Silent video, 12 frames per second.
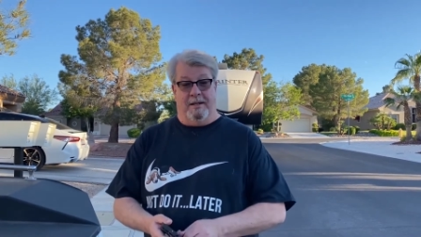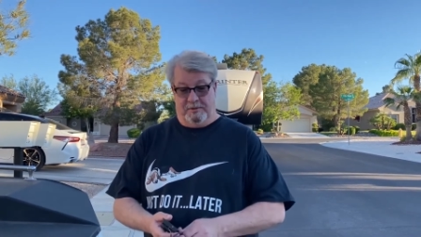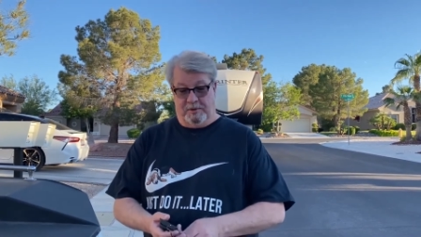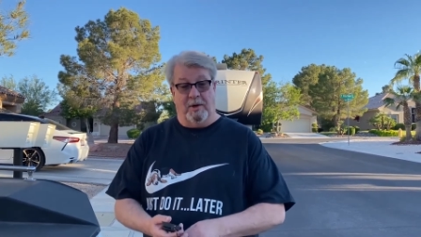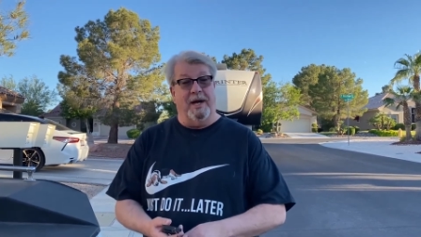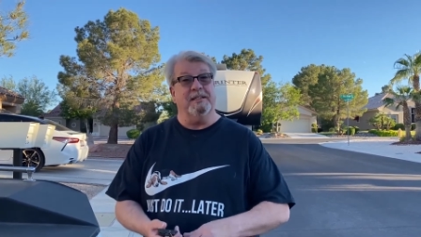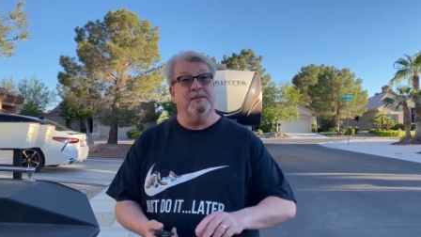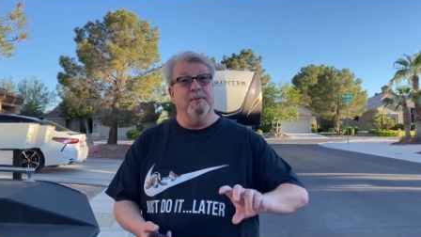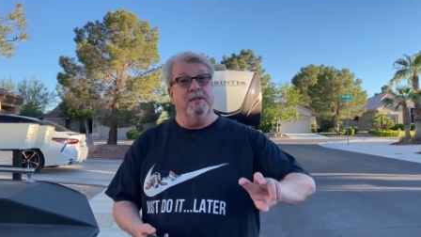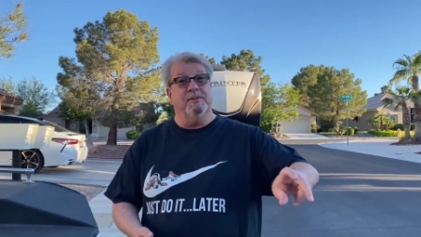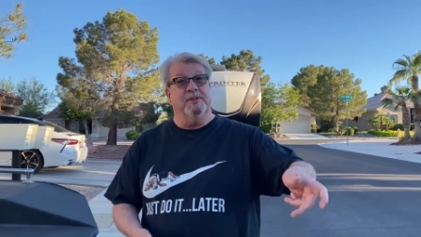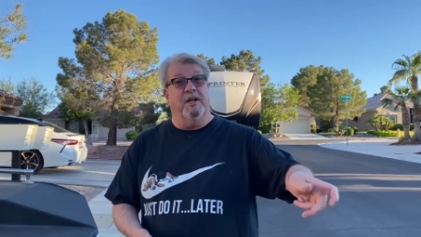
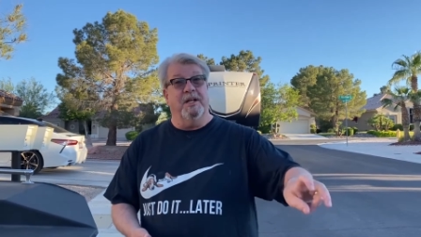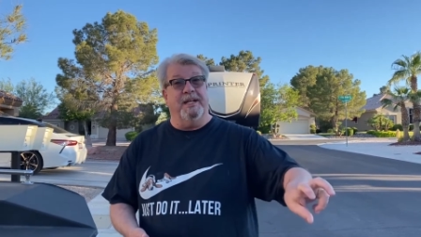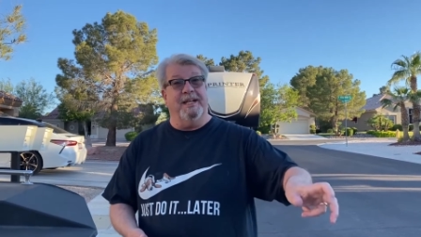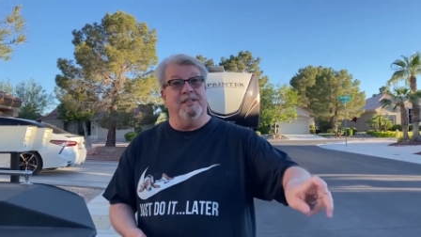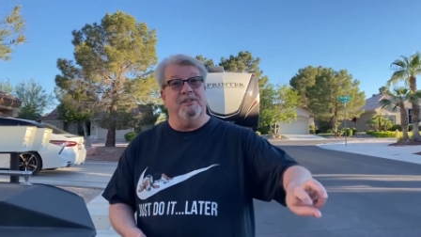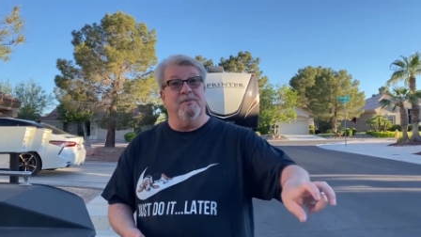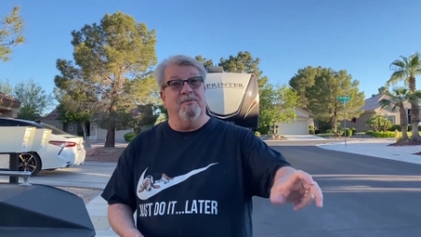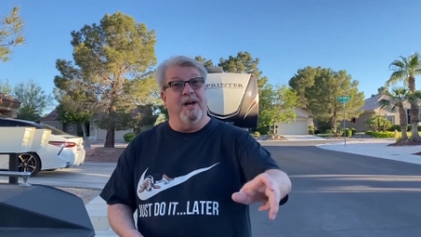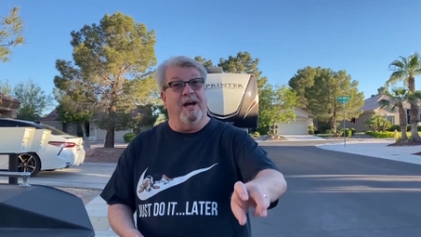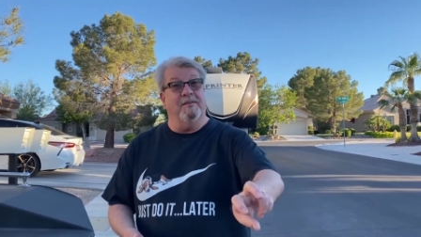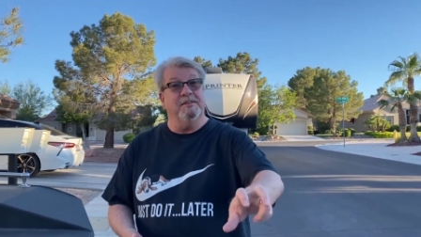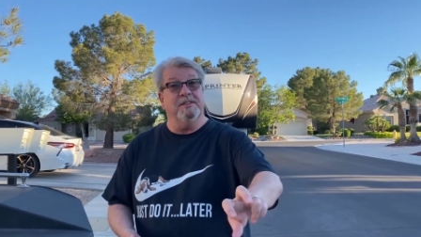transmitters on each
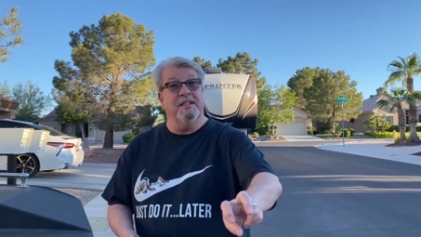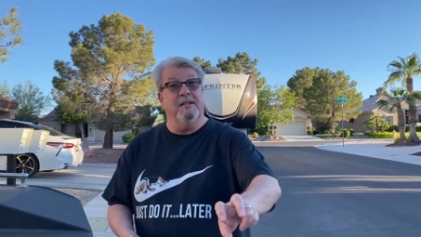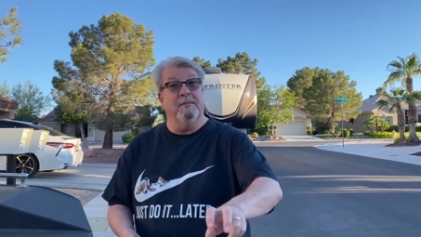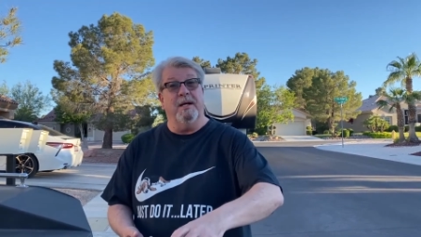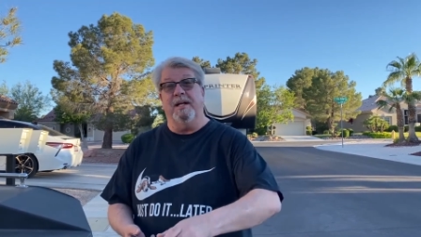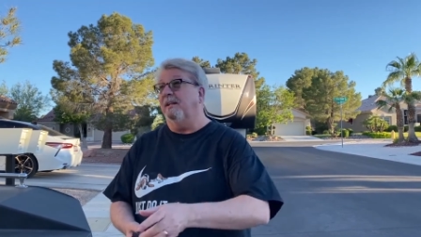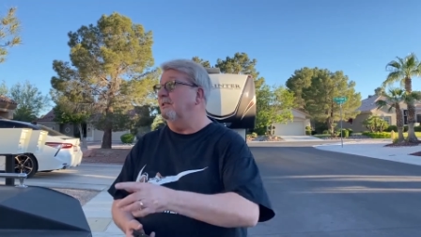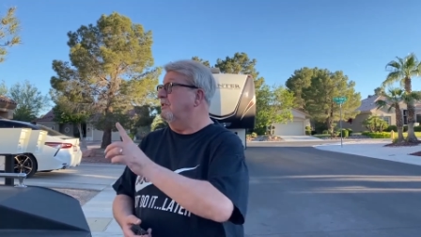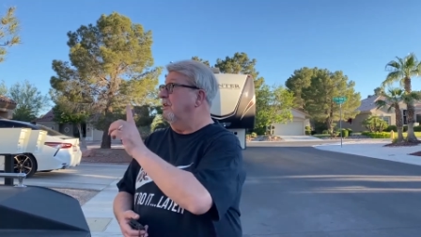valve stem, and it